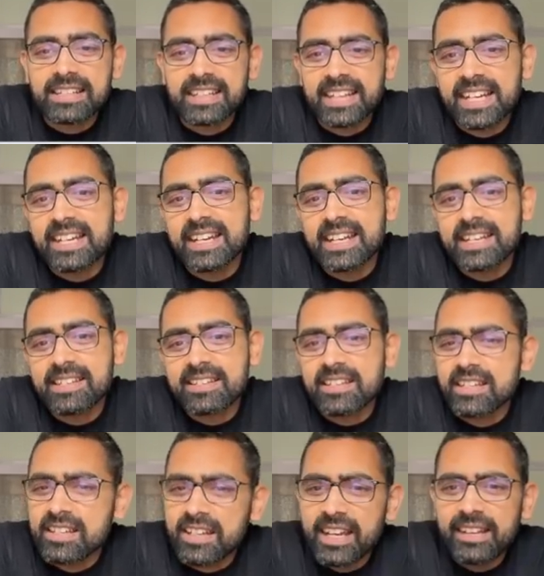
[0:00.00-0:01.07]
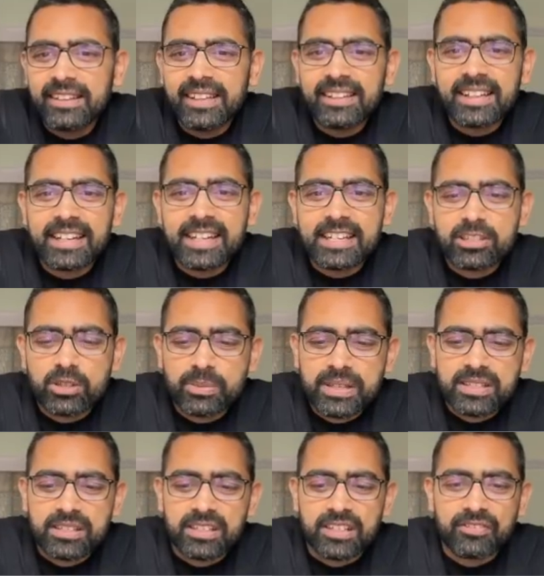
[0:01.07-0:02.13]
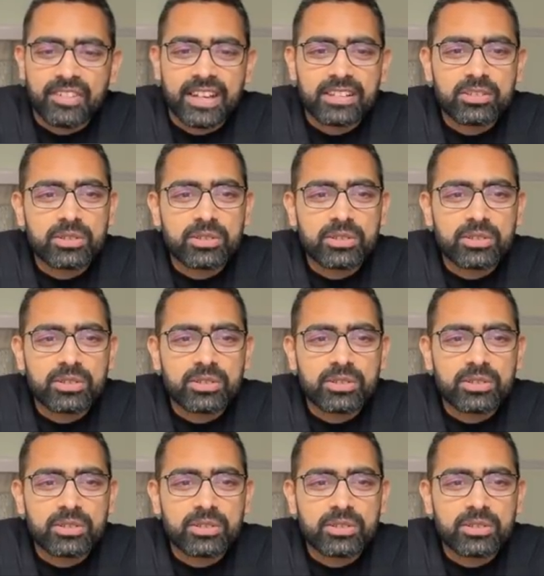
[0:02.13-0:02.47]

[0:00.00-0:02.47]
attendance, and then that has to be certified.